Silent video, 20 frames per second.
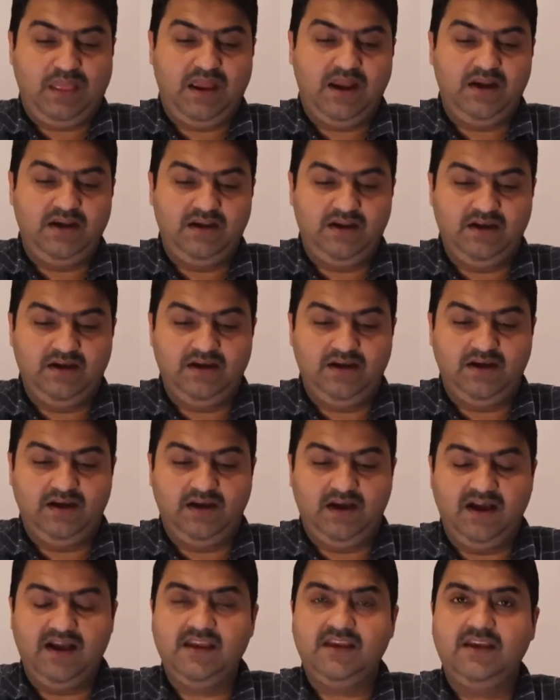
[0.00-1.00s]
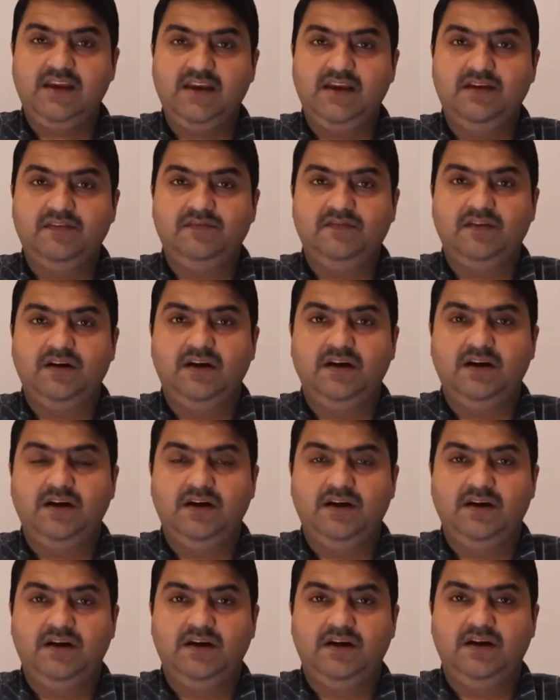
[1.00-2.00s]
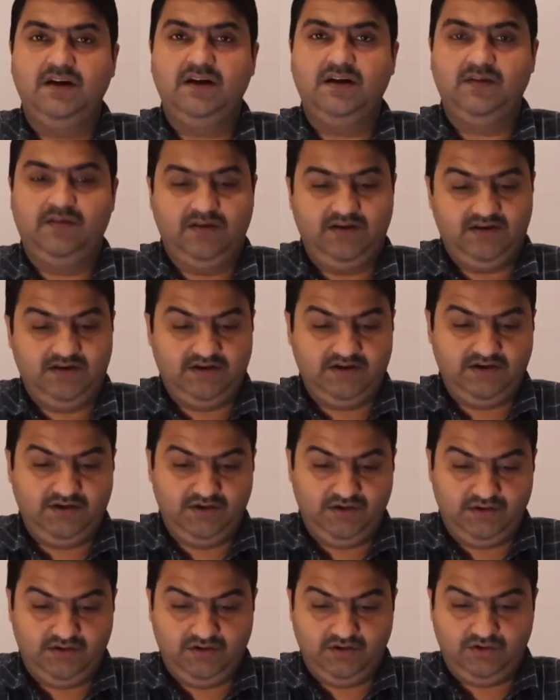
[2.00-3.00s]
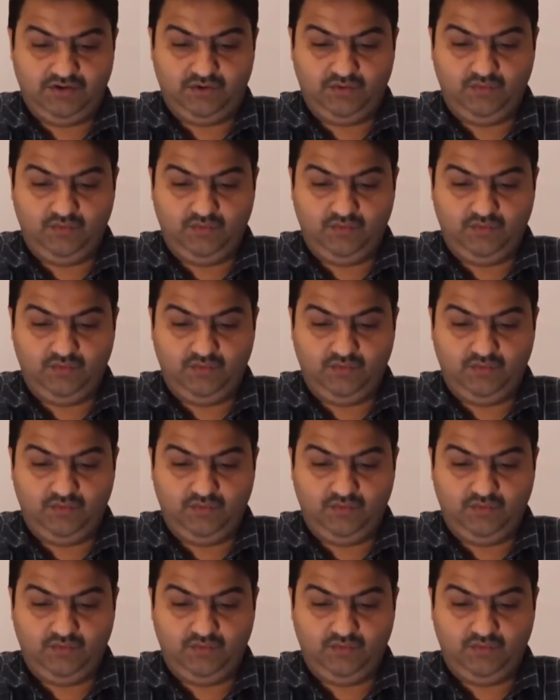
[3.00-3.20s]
and I have written